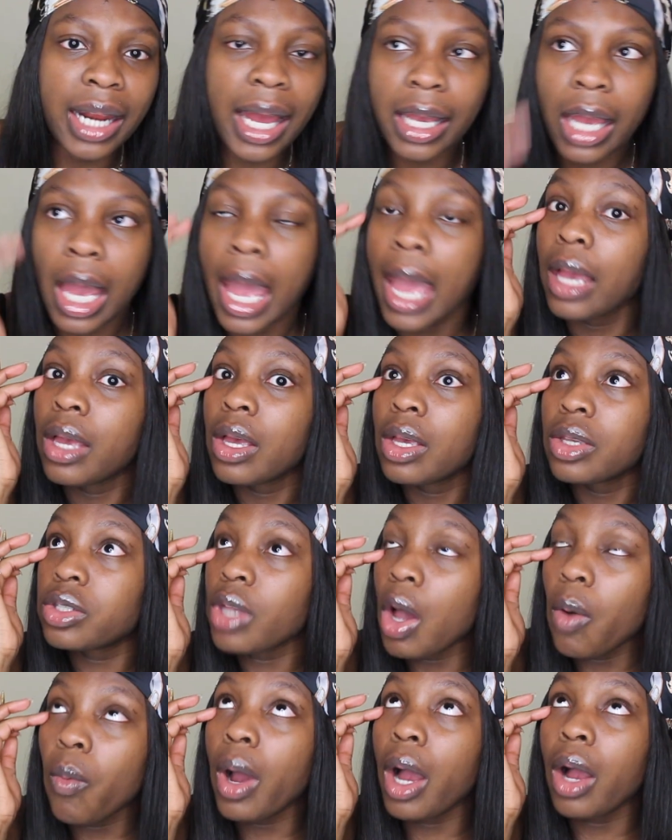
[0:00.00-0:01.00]
Like,
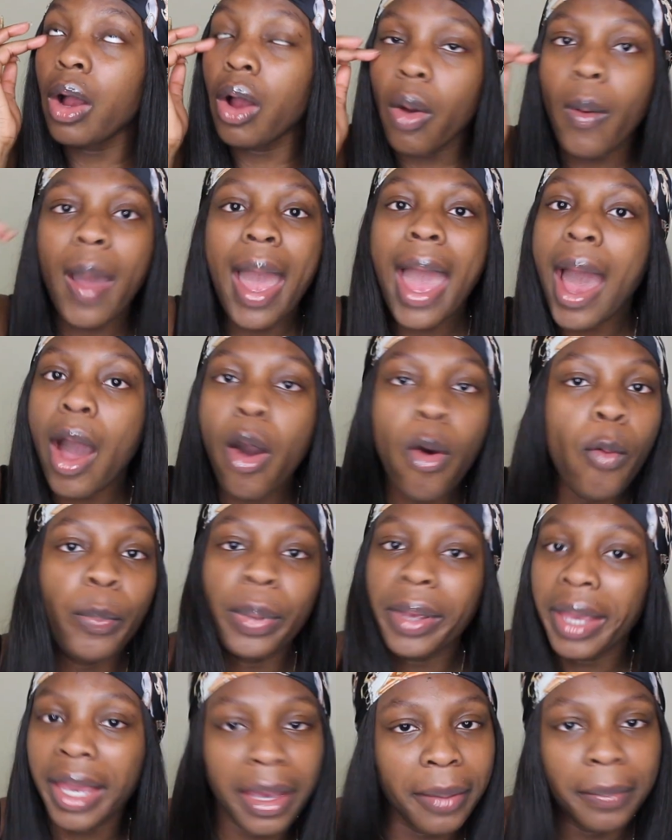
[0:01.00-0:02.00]
someone go
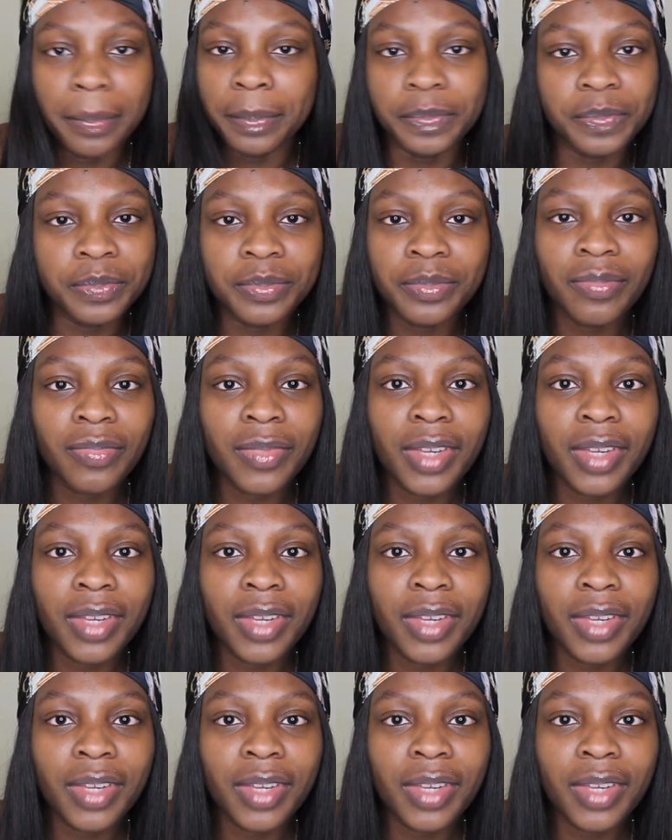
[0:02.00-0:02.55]
help him,